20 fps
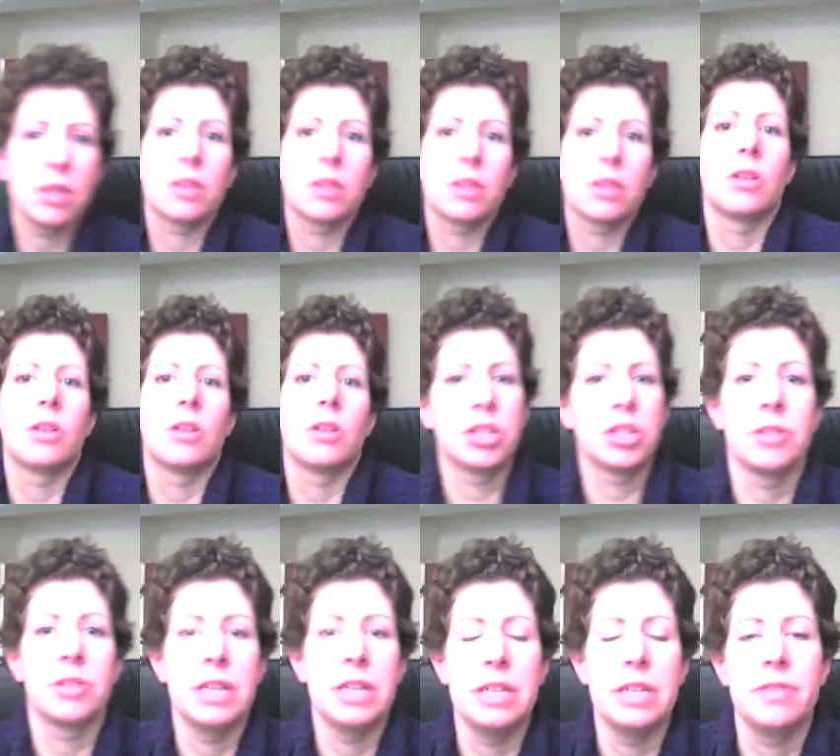college
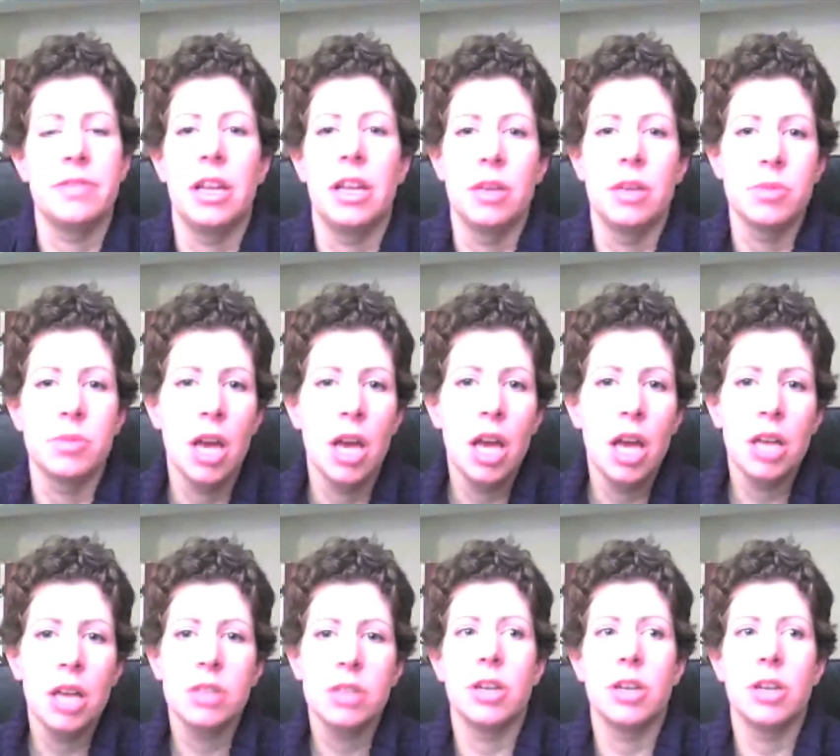career develops.
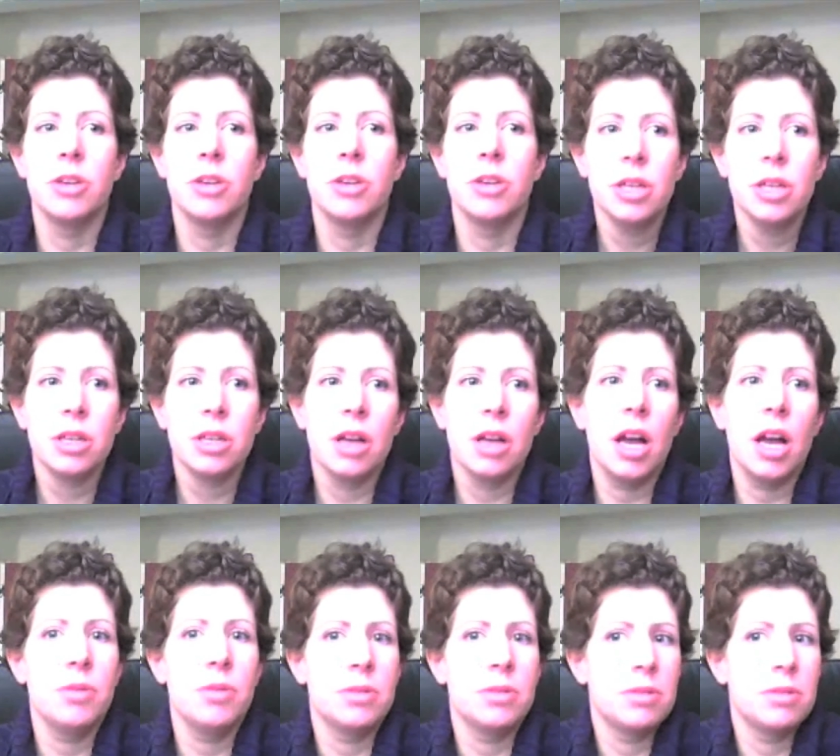So
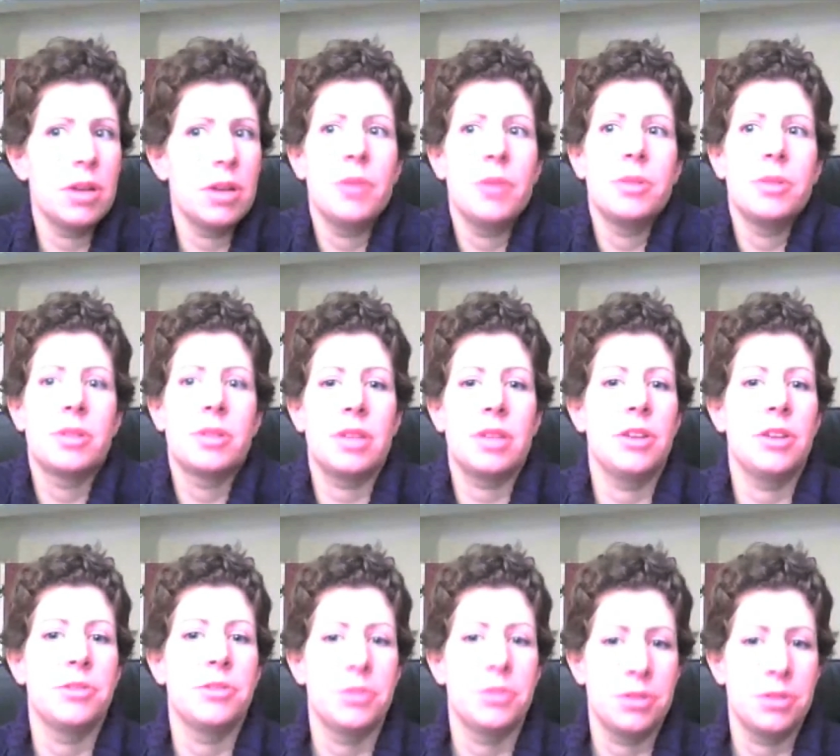I would say
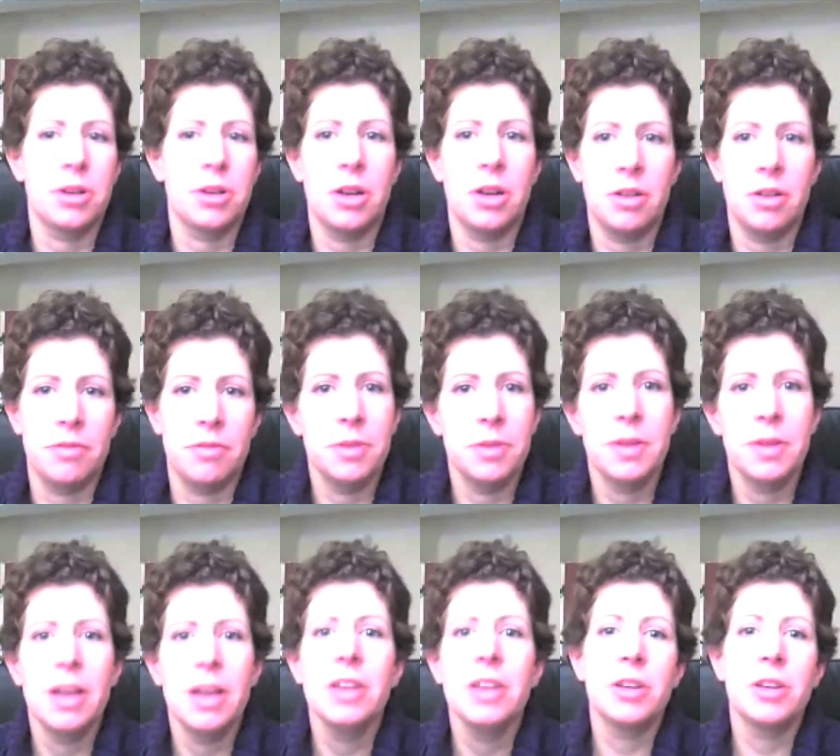those are kind of,
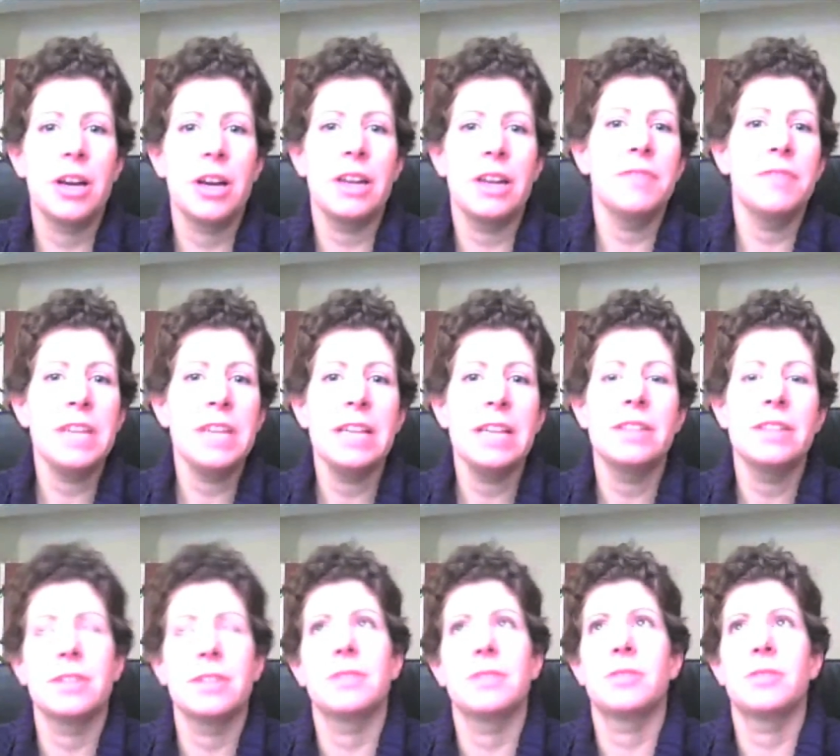you kind of need
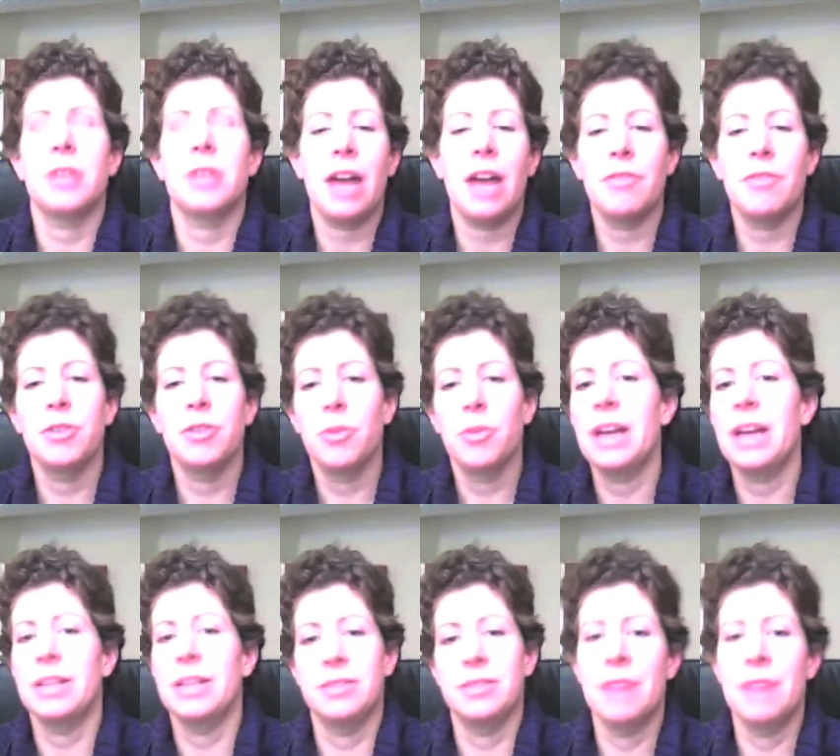to have an
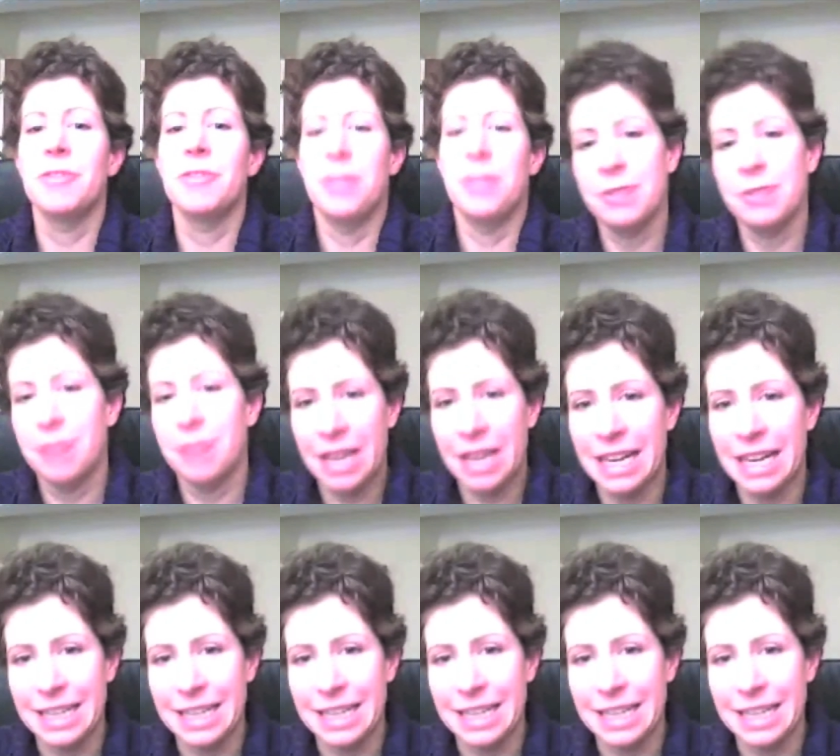awareness of everything really.